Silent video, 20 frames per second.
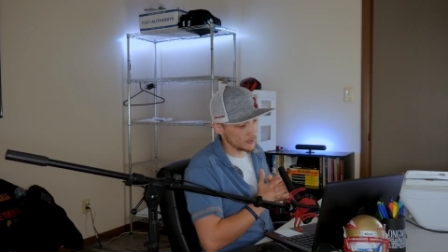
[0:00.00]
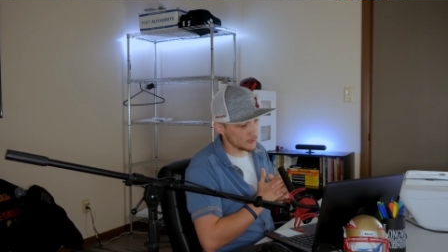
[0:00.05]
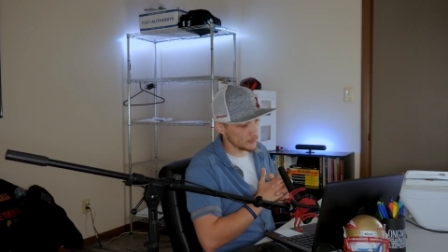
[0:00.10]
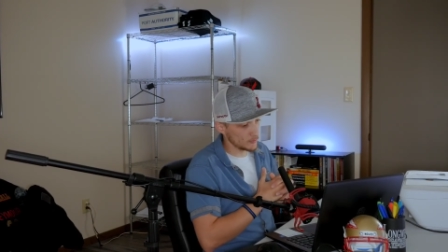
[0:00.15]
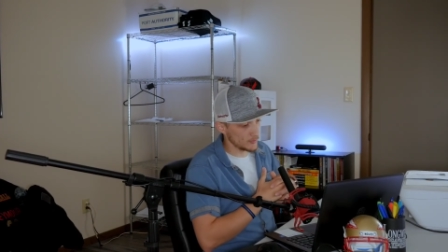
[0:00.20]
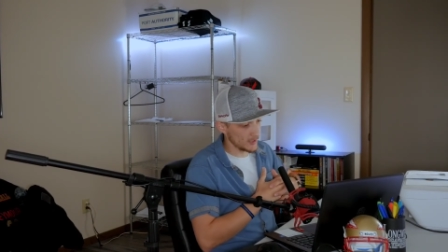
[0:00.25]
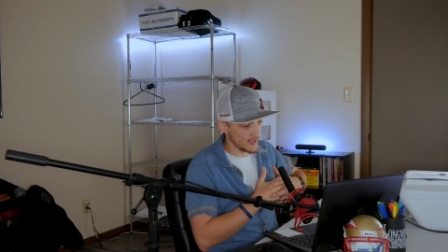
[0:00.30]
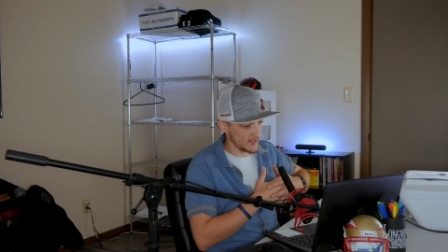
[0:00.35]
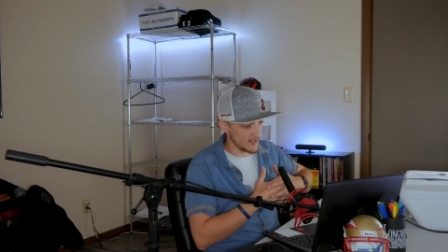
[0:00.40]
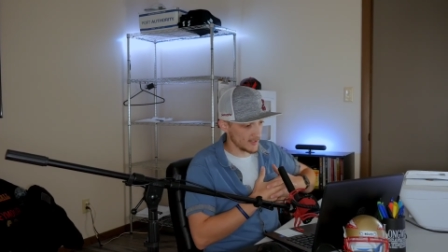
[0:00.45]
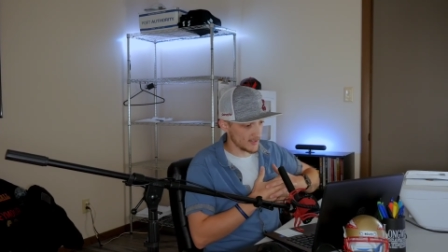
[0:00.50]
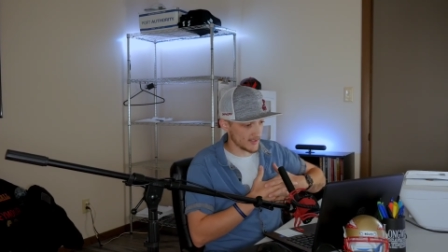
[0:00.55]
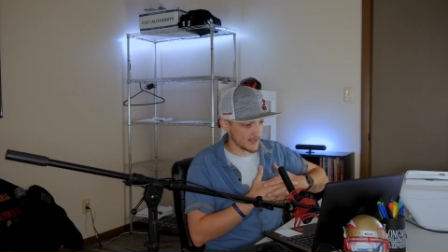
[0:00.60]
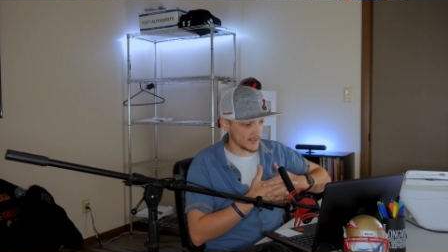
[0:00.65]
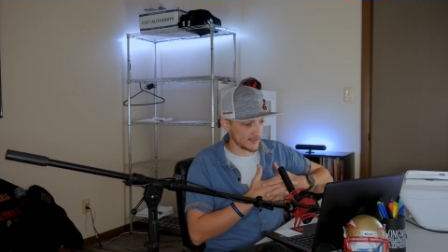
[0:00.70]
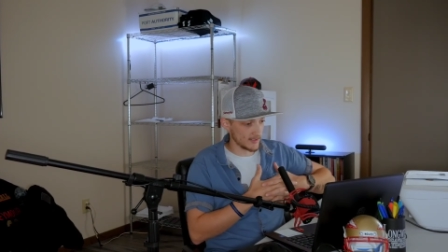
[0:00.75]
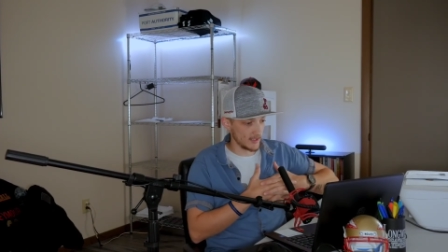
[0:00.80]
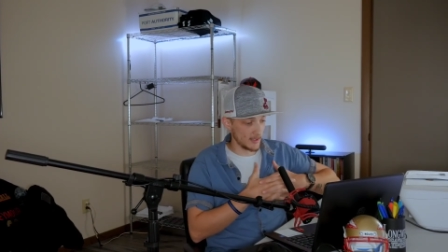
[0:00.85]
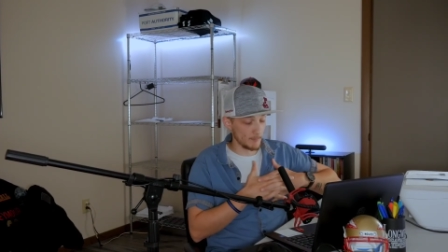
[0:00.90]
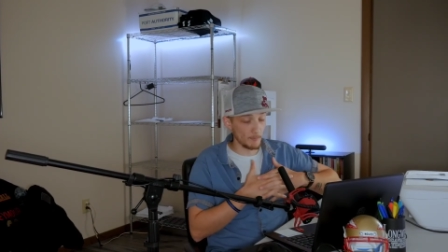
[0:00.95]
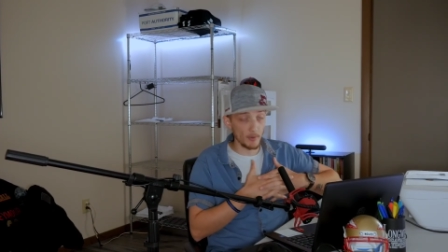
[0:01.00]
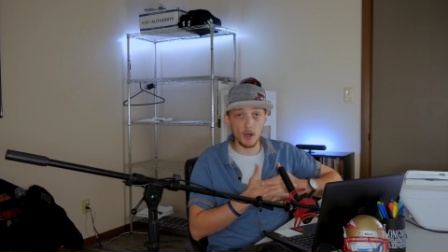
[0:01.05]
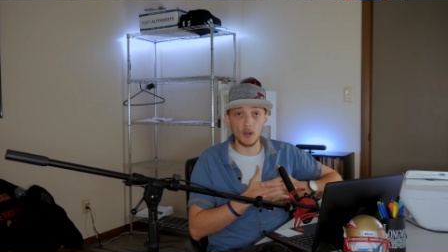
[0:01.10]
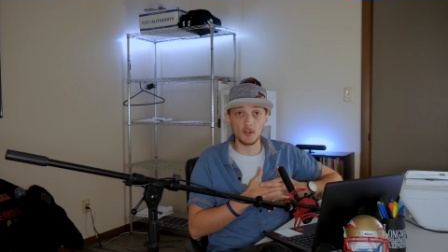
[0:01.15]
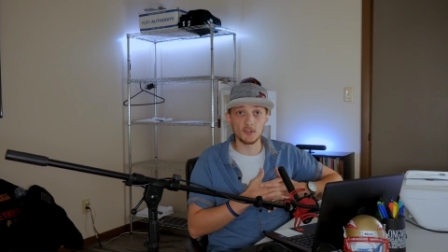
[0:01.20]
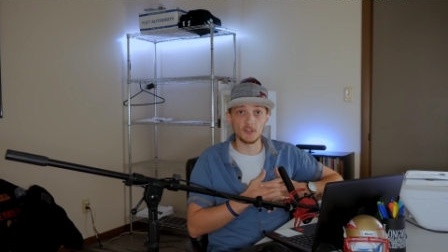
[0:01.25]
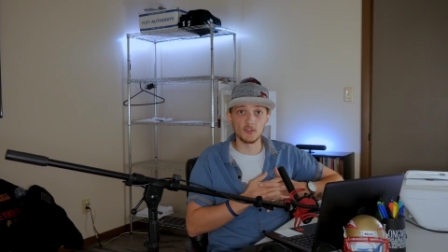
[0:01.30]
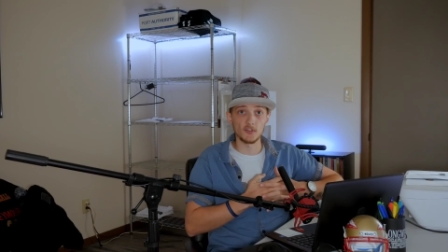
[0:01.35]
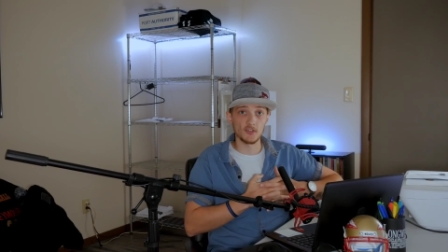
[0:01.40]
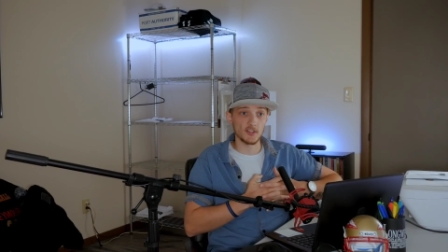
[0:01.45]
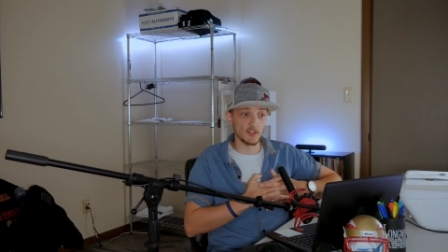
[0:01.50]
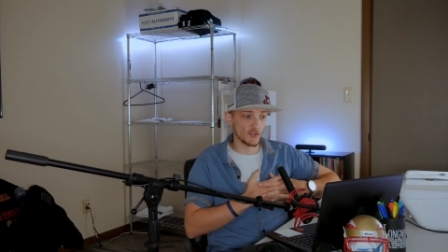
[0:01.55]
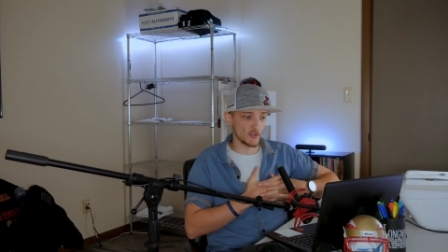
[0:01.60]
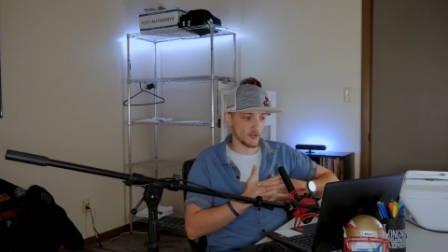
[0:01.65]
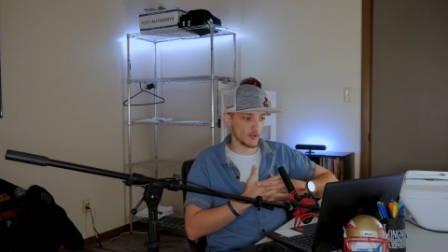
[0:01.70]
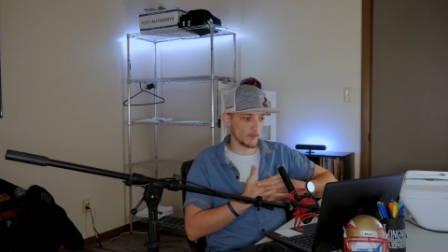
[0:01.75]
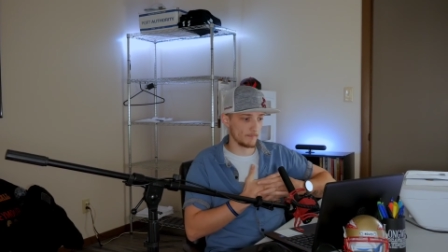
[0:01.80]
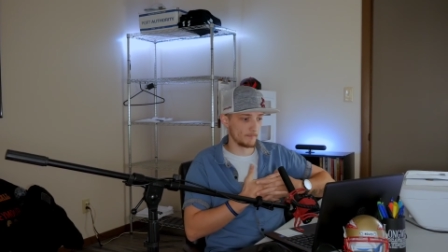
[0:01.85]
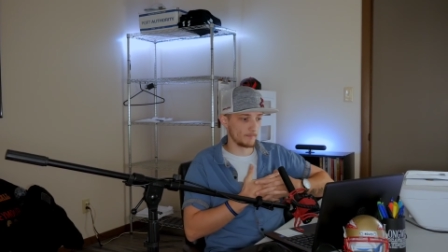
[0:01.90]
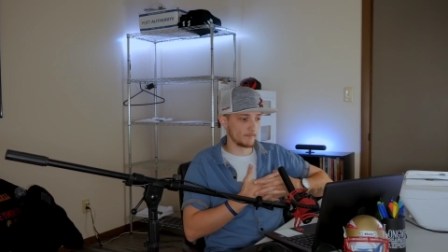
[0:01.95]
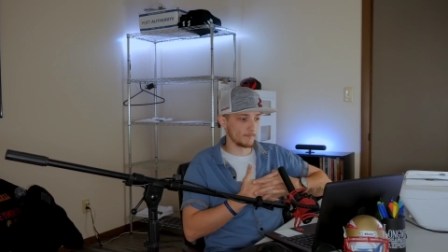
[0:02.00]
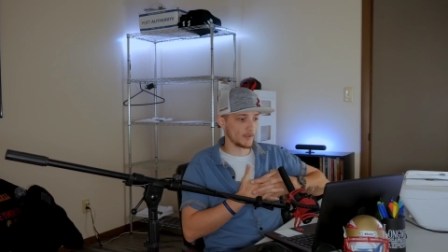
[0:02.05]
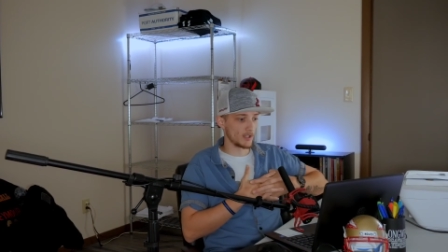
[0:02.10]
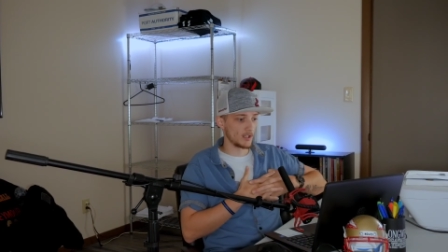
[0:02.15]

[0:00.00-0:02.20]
you is imposter syndrome.